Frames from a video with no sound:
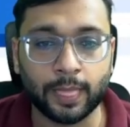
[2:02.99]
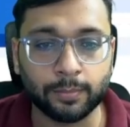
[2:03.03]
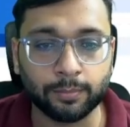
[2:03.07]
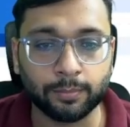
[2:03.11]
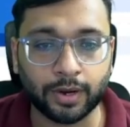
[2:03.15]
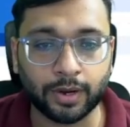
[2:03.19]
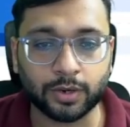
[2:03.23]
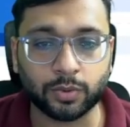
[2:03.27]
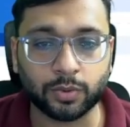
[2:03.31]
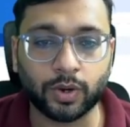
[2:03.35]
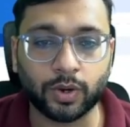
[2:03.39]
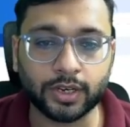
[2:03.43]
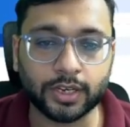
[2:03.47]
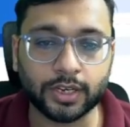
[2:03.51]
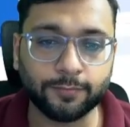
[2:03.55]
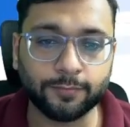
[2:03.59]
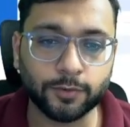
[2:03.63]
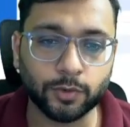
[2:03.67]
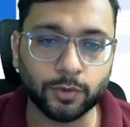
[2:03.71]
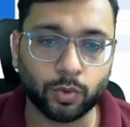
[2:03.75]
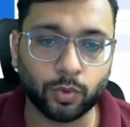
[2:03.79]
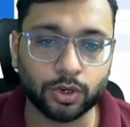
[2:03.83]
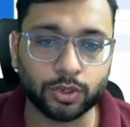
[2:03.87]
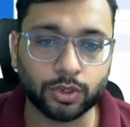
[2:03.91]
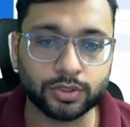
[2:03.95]
But what if
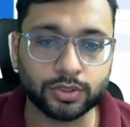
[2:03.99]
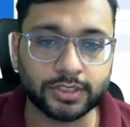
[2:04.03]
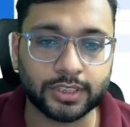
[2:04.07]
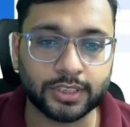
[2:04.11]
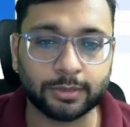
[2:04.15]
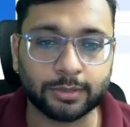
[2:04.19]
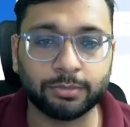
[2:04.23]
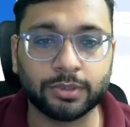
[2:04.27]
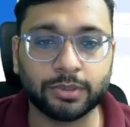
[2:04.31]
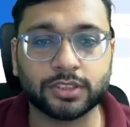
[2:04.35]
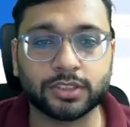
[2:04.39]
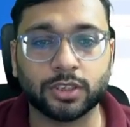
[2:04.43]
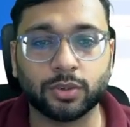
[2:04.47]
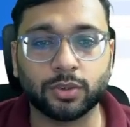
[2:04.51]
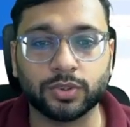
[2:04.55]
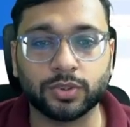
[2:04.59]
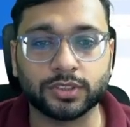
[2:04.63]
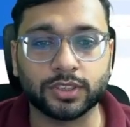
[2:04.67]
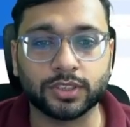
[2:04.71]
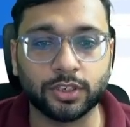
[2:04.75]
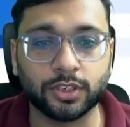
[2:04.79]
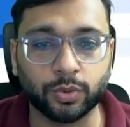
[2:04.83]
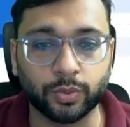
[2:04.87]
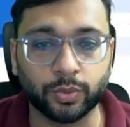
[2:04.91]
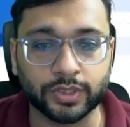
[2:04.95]
you want to set up the servers
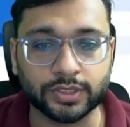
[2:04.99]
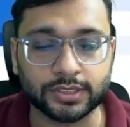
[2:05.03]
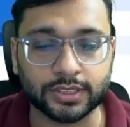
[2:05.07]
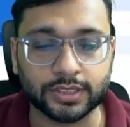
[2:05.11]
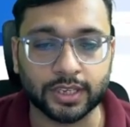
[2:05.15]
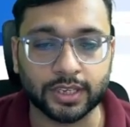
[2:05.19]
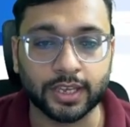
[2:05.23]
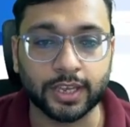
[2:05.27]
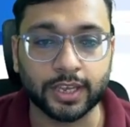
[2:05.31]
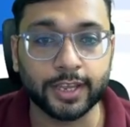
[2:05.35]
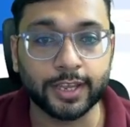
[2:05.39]
in USA?